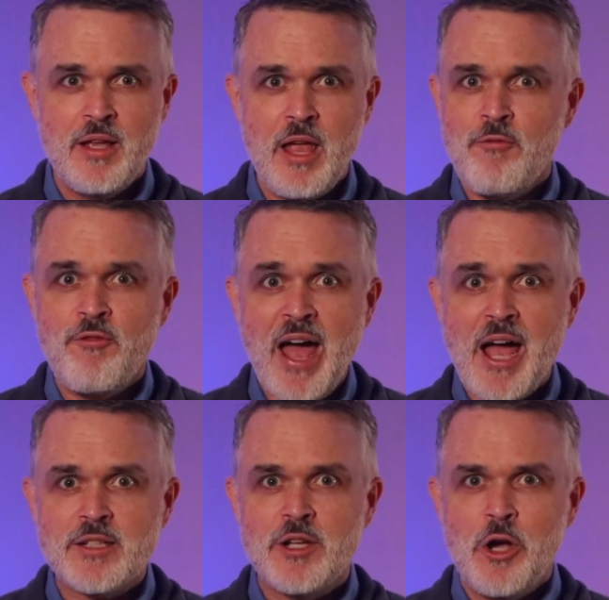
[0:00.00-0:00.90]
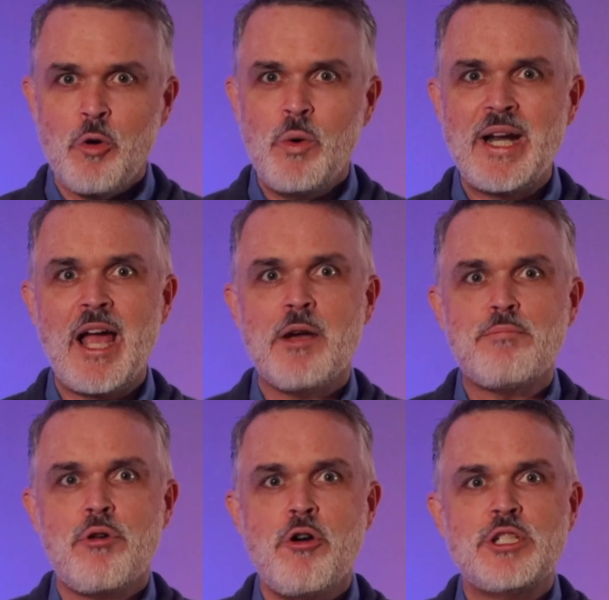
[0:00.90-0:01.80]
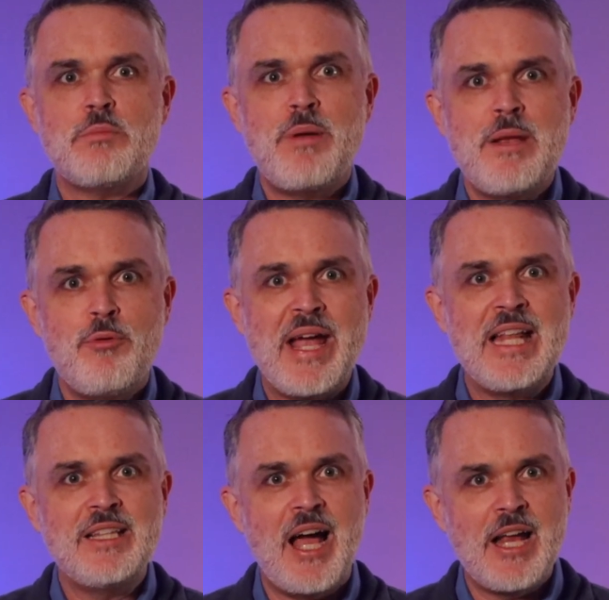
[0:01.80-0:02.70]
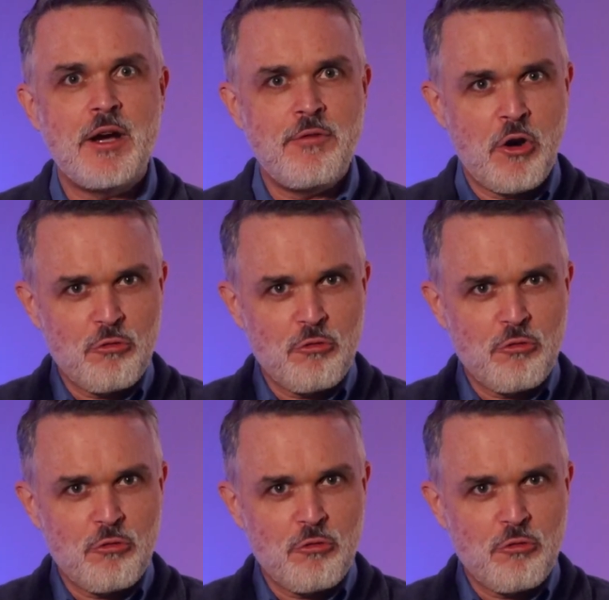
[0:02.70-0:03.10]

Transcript: In fact, when I approached people in light of